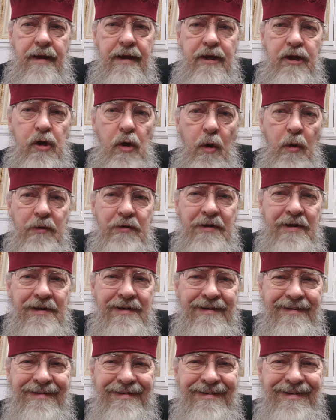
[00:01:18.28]

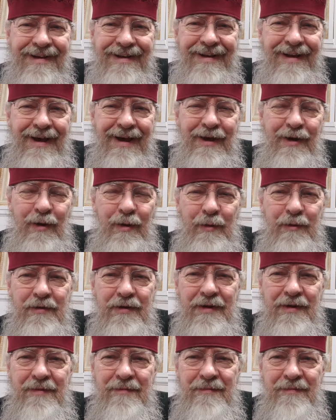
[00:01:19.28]
iota, an
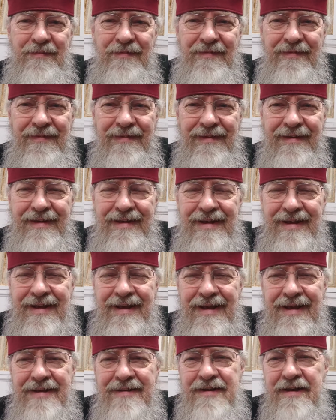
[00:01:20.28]
iota,
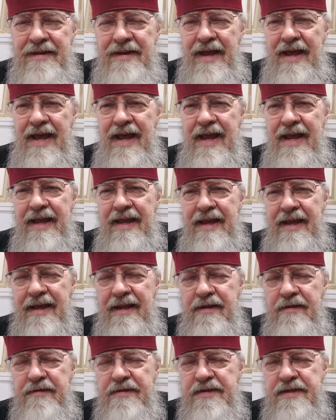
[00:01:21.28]
today
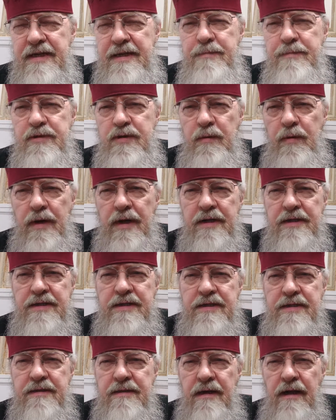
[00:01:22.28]
it seems to
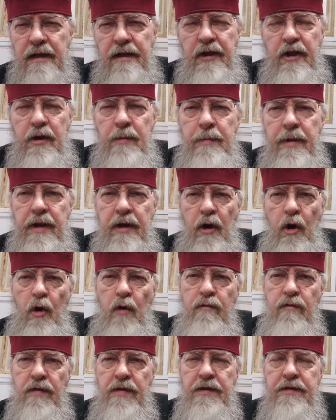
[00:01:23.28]
us a little bit
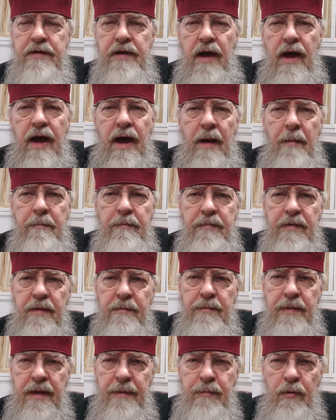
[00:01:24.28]
over the top
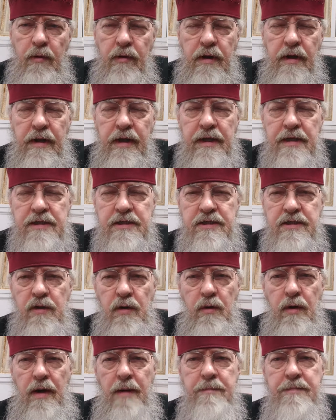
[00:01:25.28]
that people could get
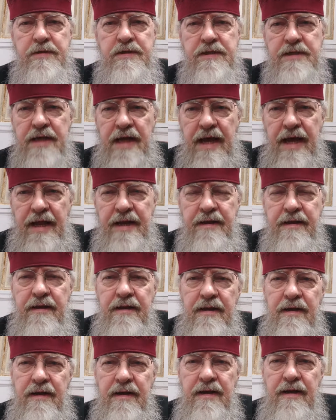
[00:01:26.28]
so upset
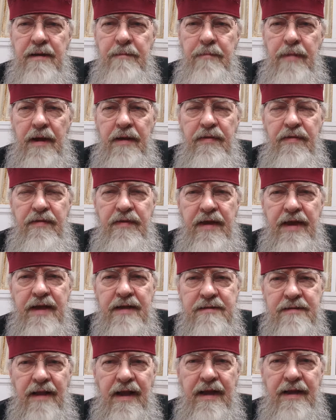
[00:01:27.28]
by
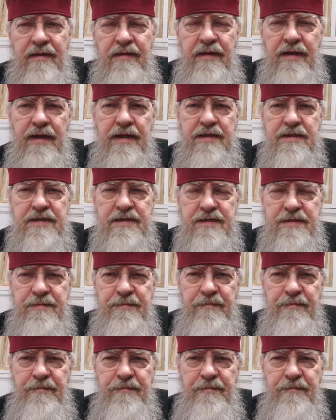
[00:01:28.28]
things like this.